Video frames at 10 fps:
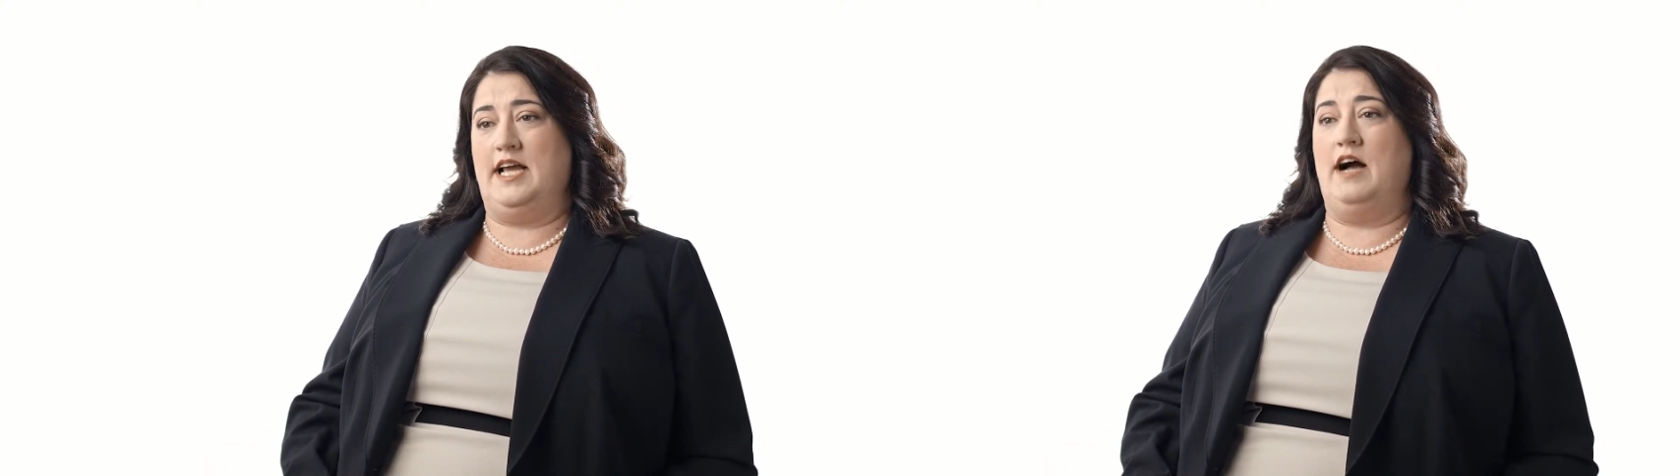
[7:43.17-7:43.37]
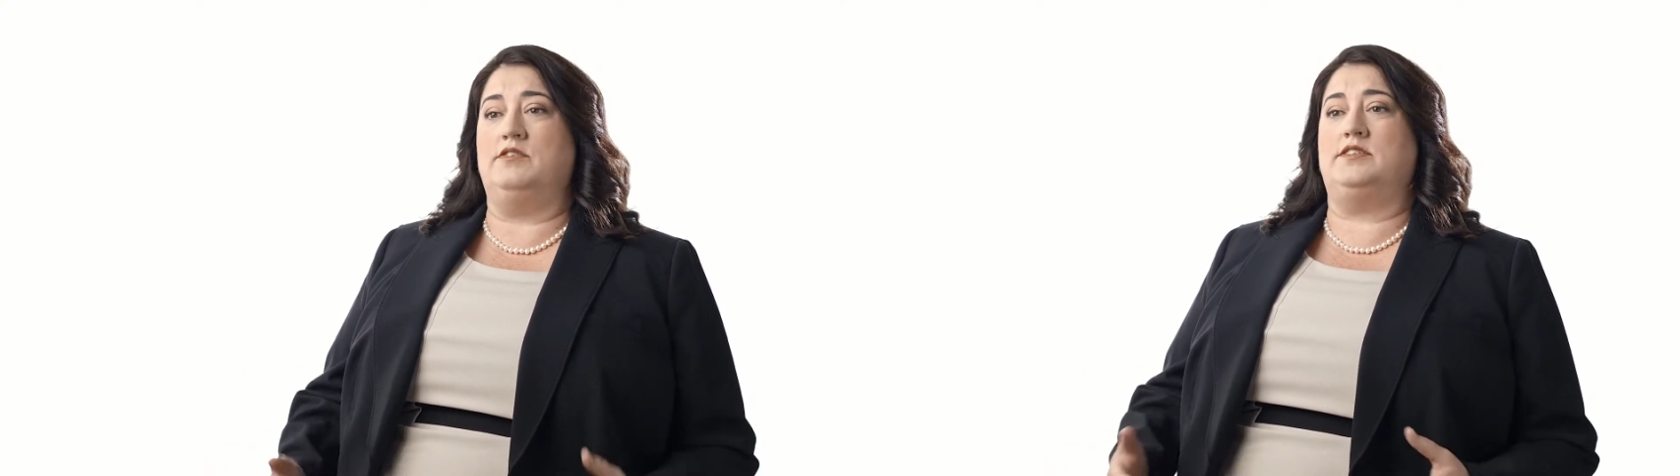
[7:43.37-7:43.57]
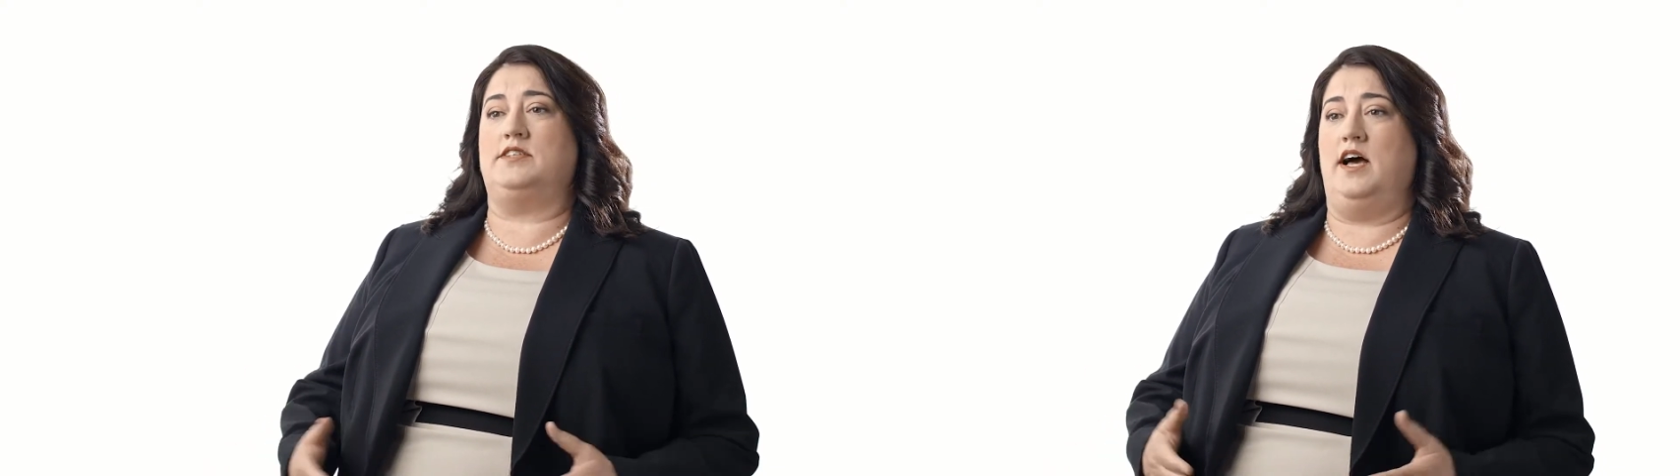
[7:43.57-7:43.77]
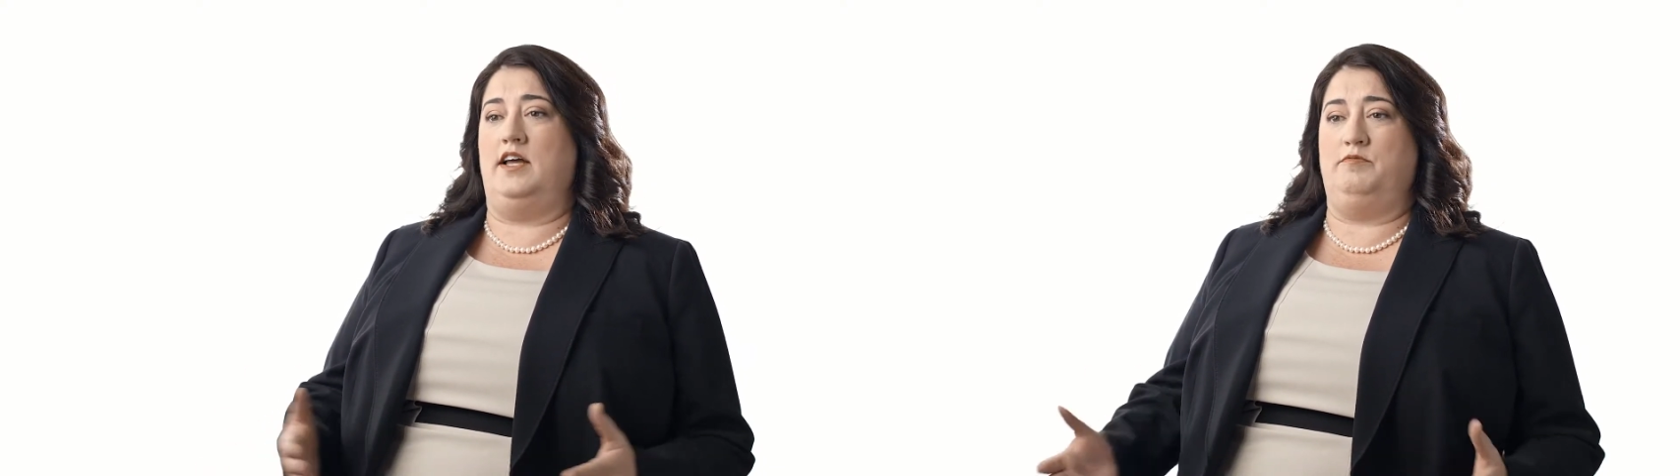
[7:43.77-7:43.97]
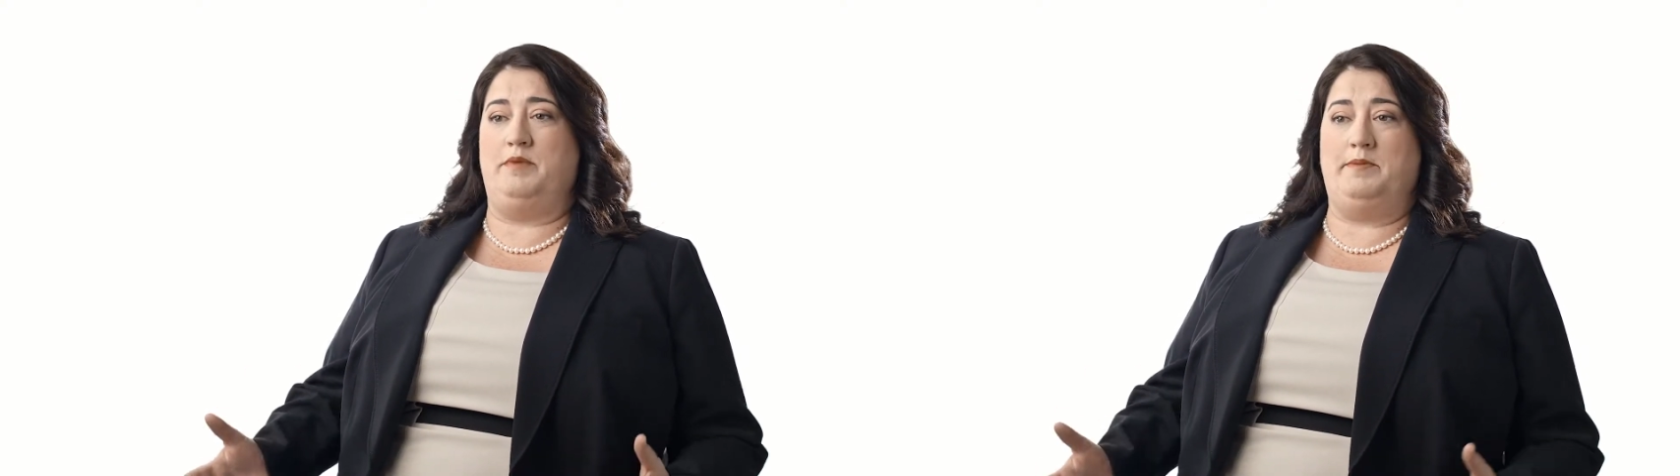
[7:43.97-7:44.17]

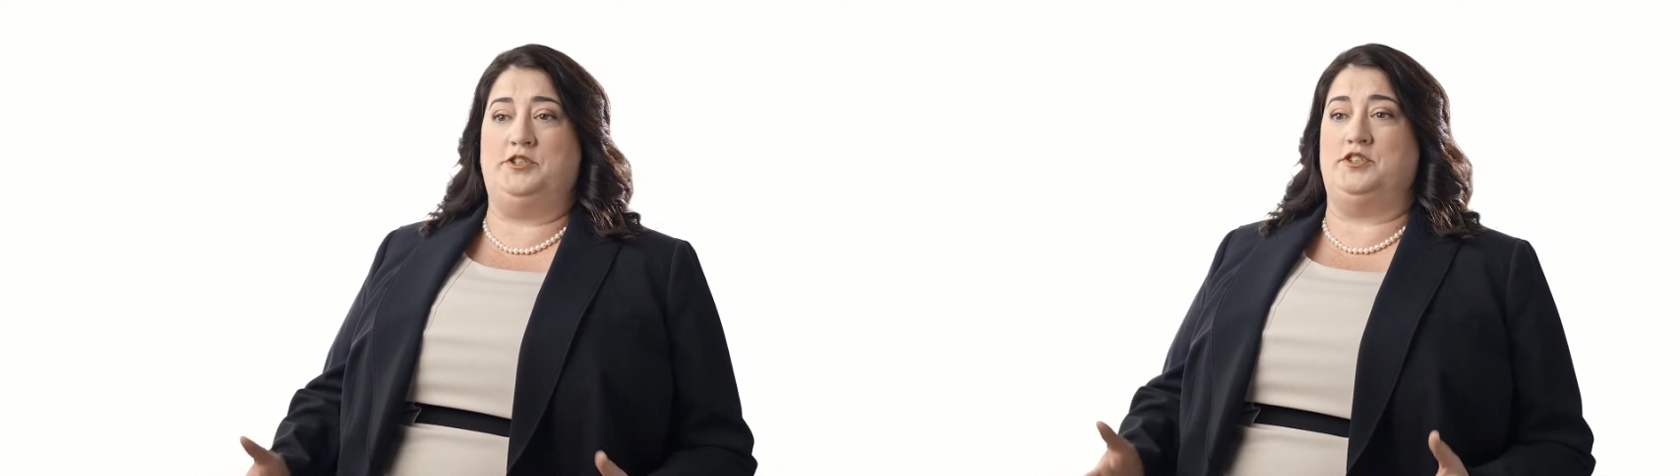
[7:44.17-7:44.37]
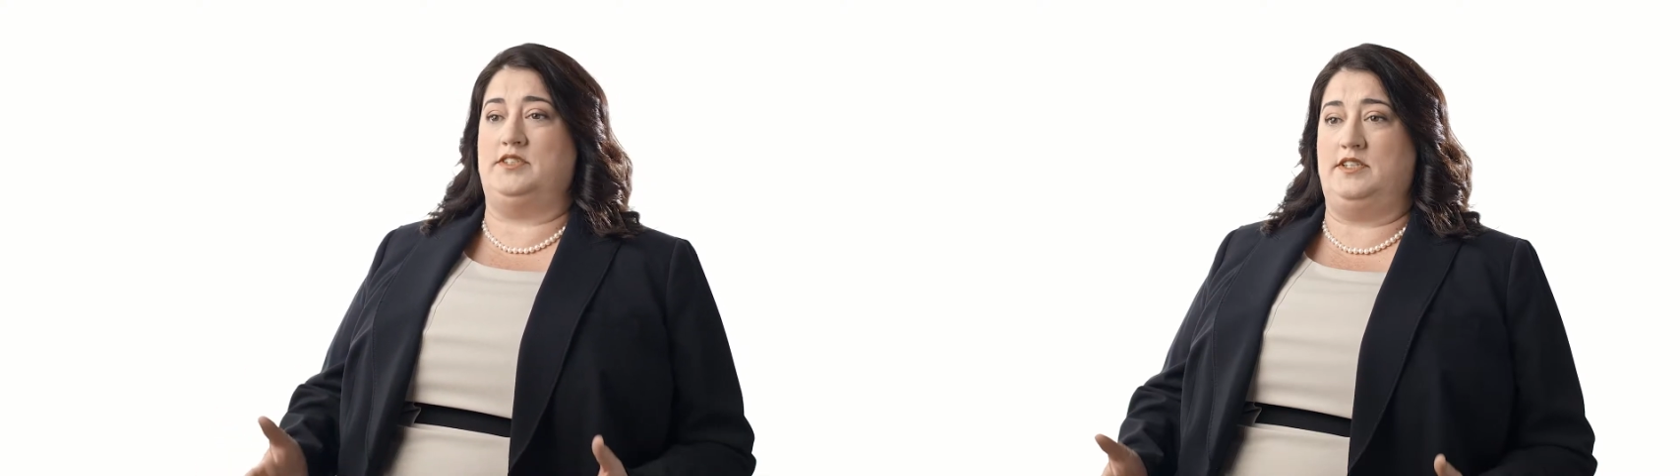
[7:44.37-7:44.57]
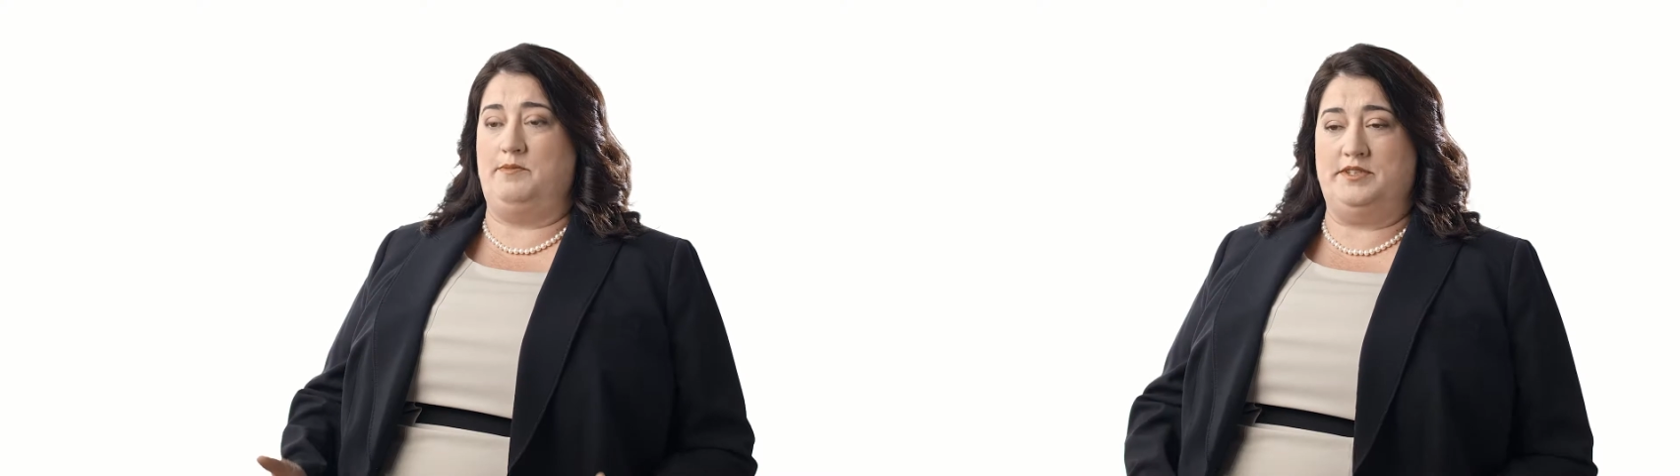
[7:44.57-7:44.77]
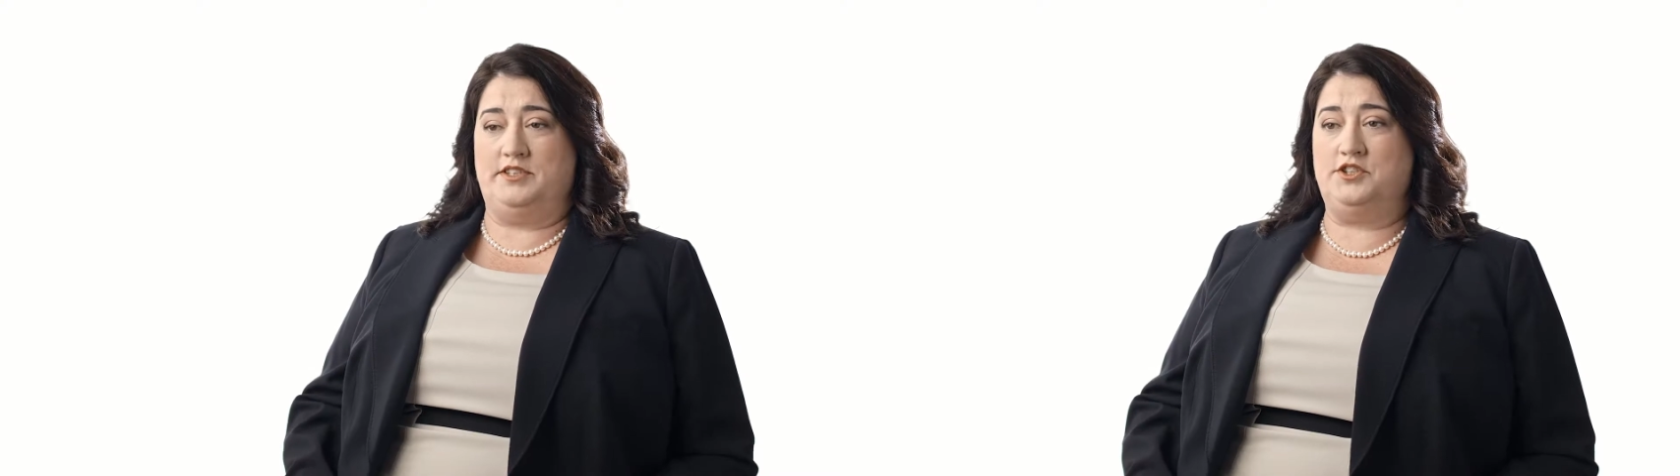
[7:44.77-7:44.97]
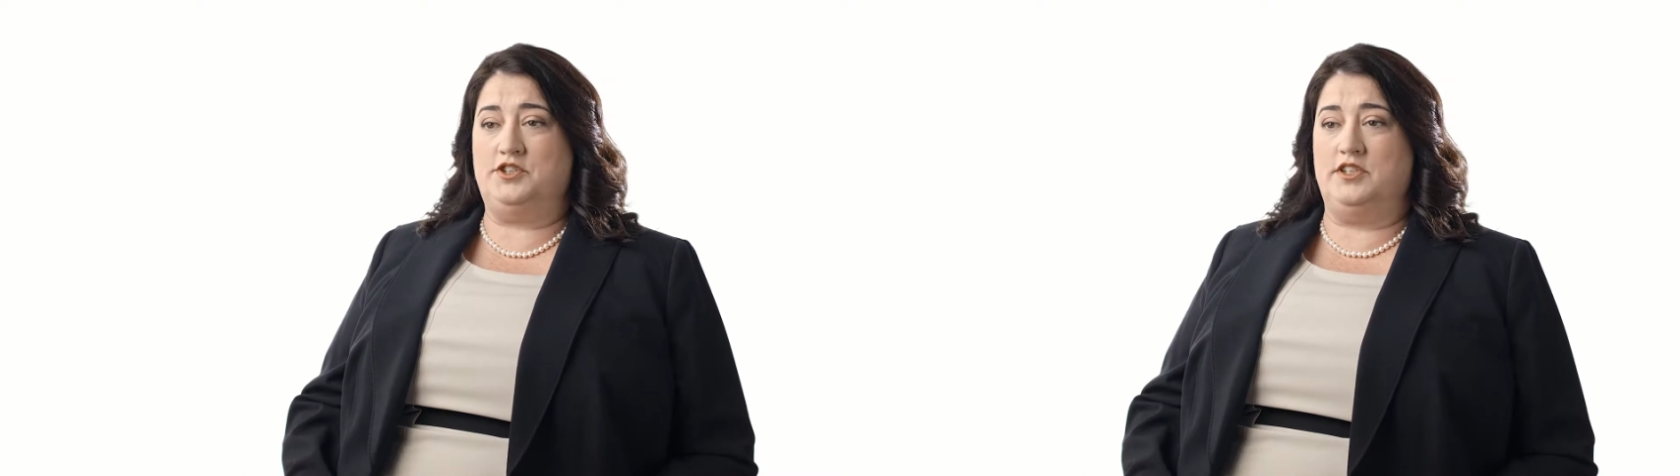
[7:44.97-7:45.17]
outside of maybe just a
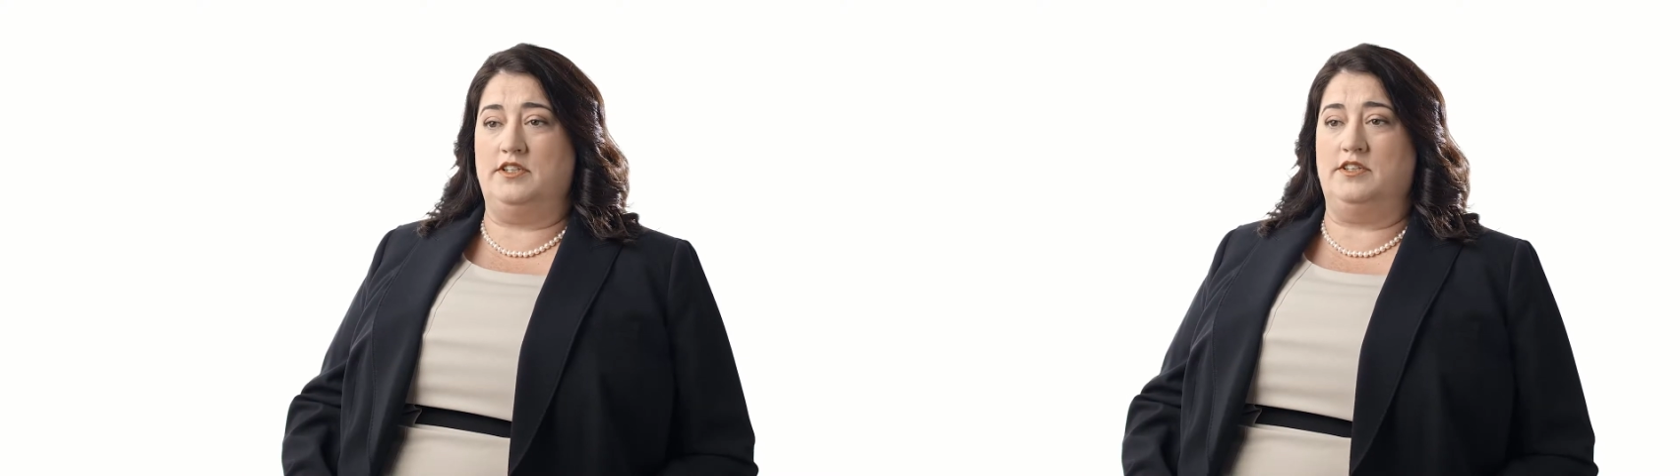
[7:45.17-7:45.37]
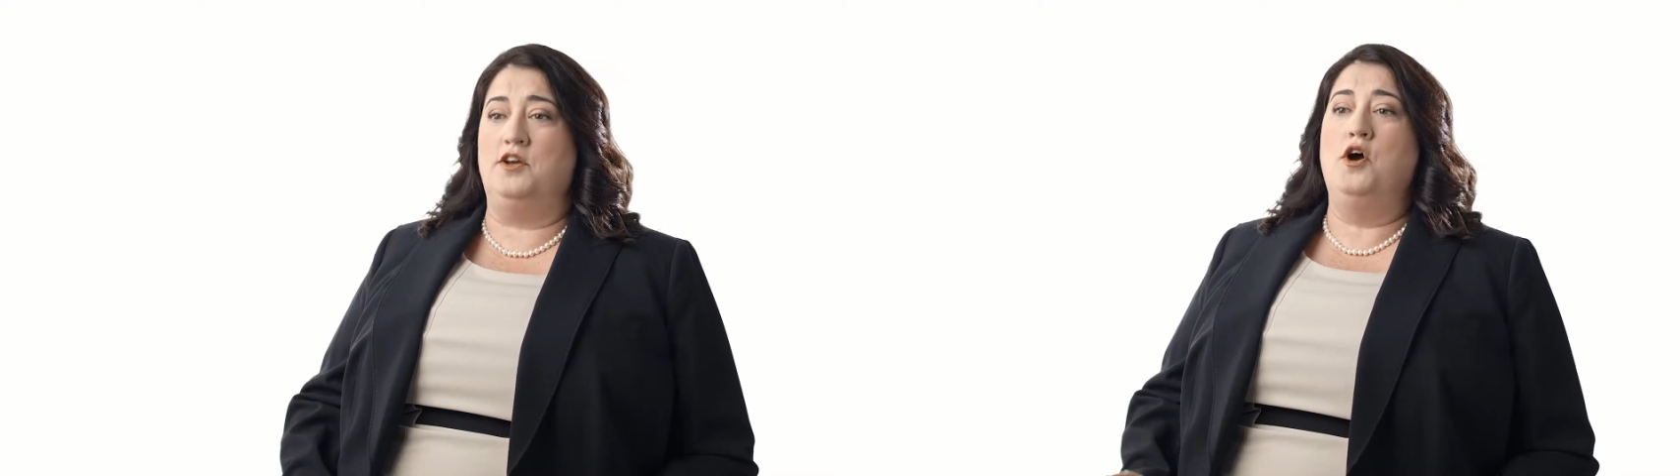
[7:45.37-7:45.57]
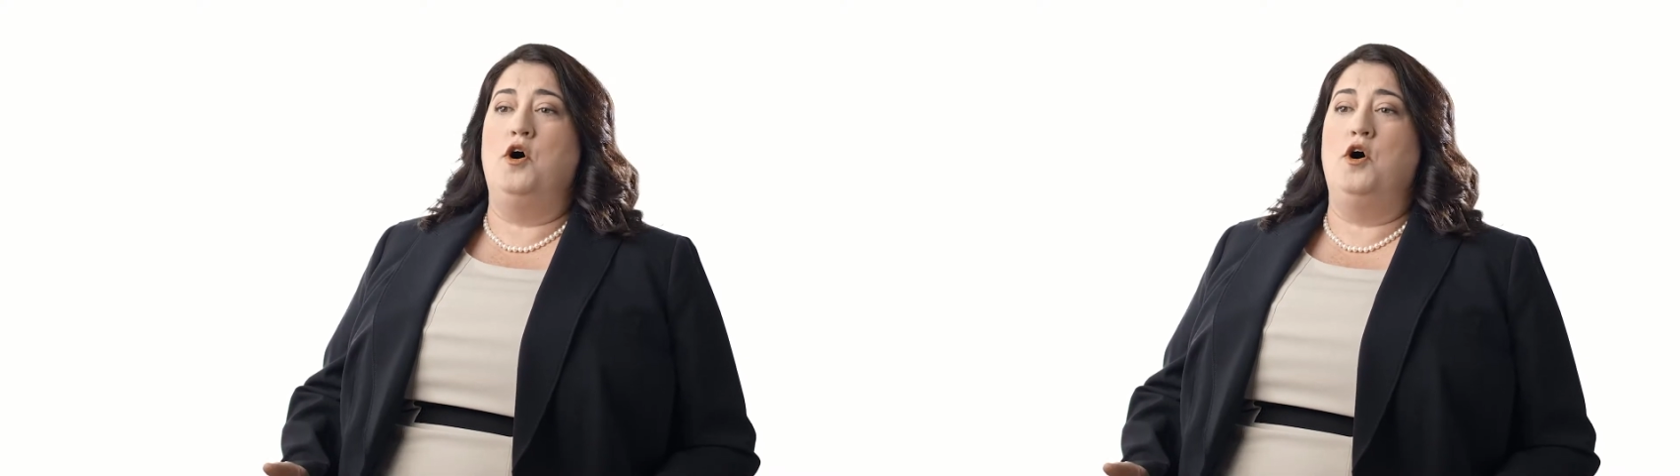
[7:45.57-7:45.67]
deposition